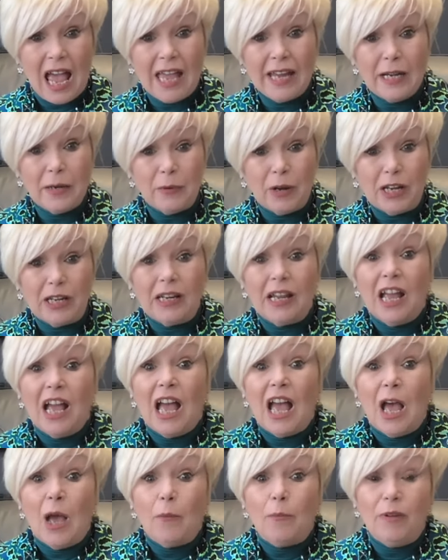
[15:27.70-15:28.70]

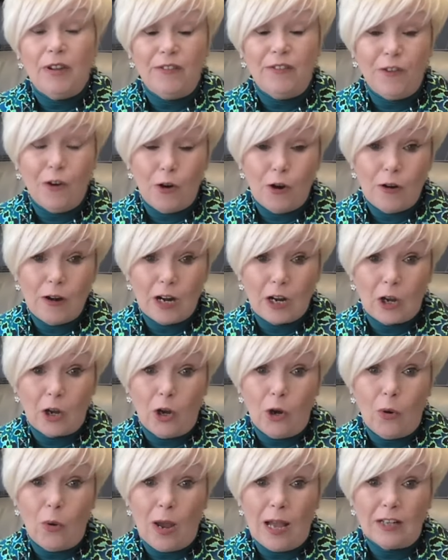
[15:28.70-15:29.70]
Anyway, before I
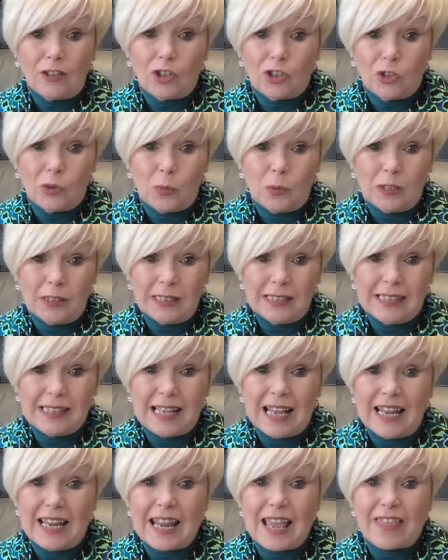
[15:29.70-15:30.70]
go, I just want to
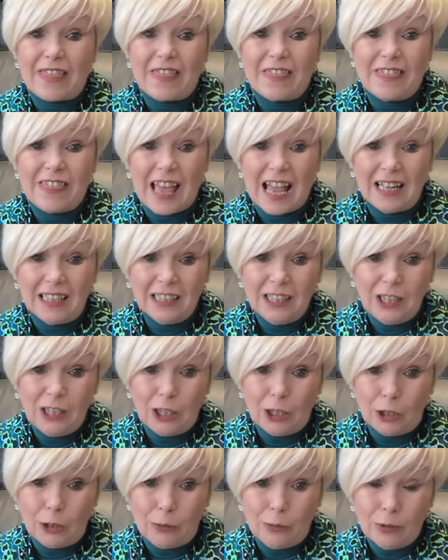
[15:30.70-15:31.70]
say
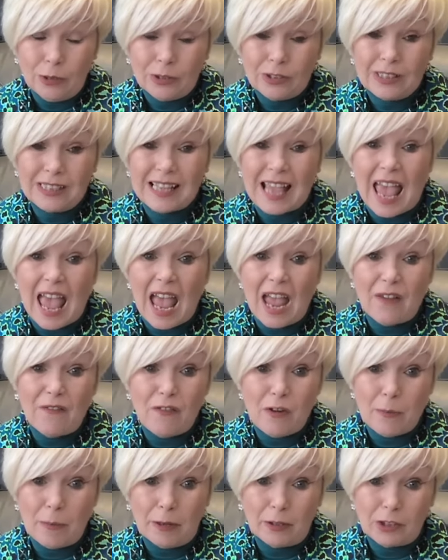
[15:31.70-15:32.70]
thank you to
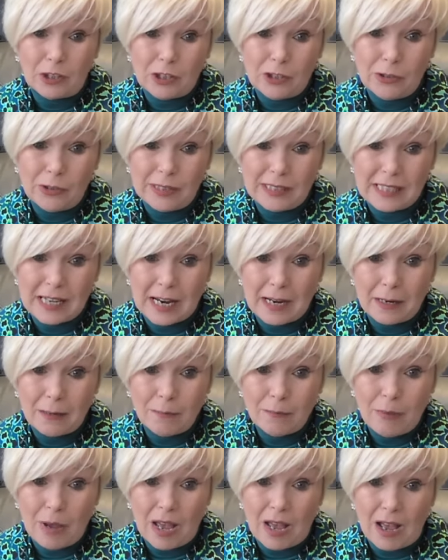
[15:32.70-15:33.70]
everybody who's
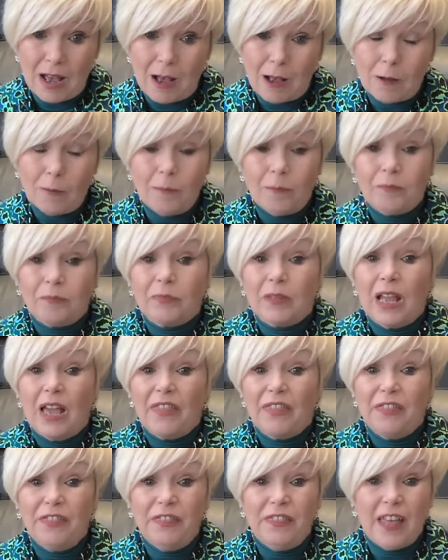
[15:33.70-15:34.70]
taken part.
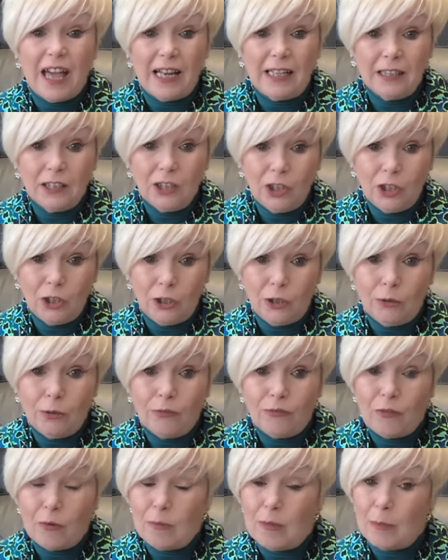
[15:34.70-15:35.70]
Thank
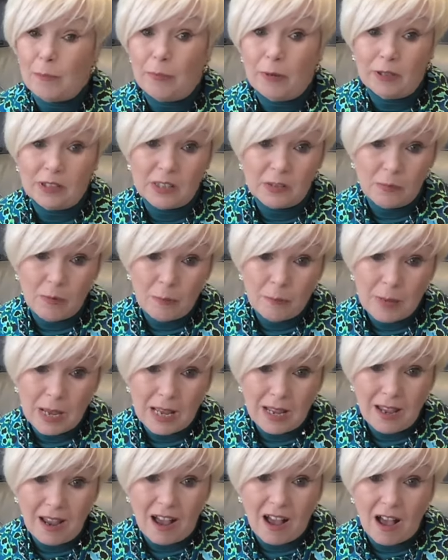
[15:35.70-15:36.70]
you from the bottom of
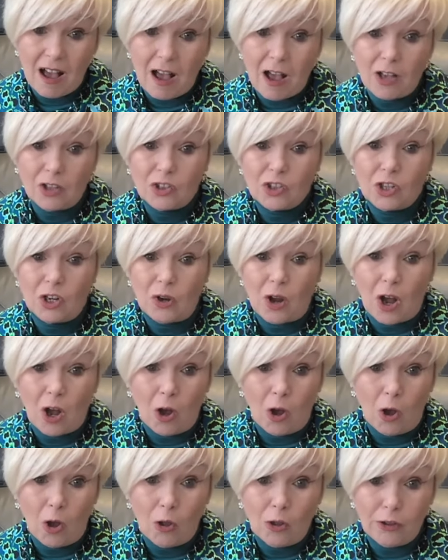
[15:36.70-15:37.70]
my heart to
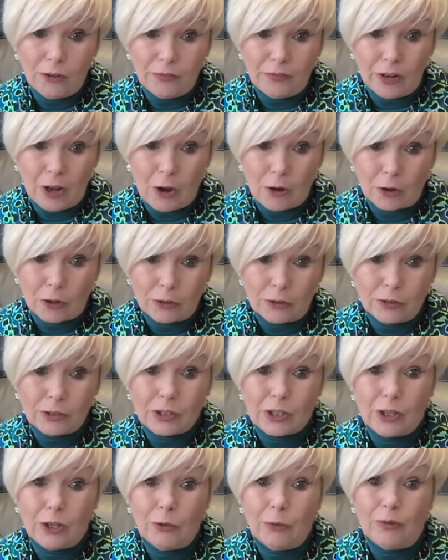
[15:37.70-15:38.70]
all the
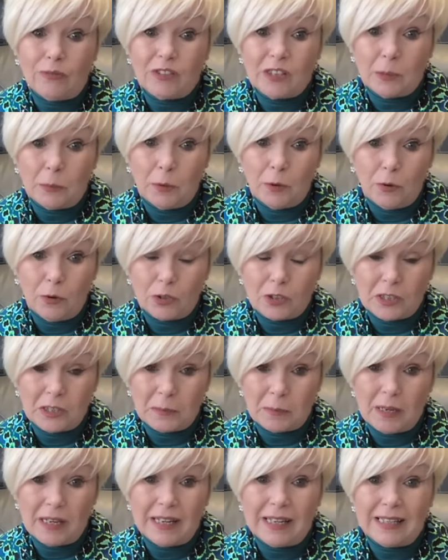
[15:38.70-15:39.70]
vloggers who have
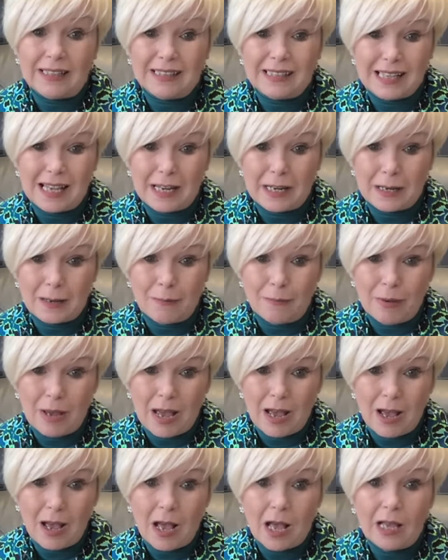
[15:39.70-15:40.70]
supported me and taken
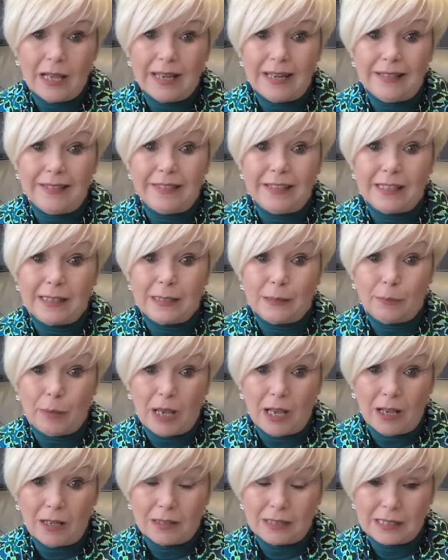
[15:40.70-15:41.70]
part in this
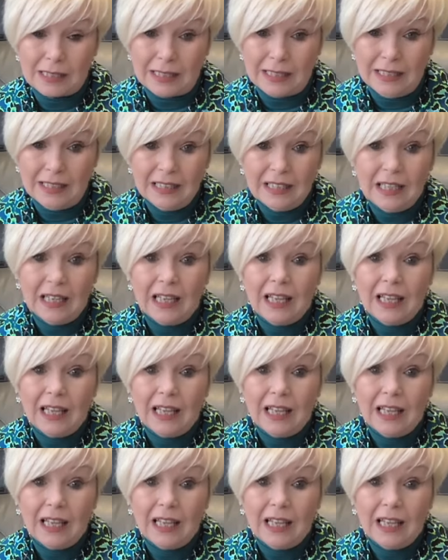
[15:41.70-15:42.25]
party.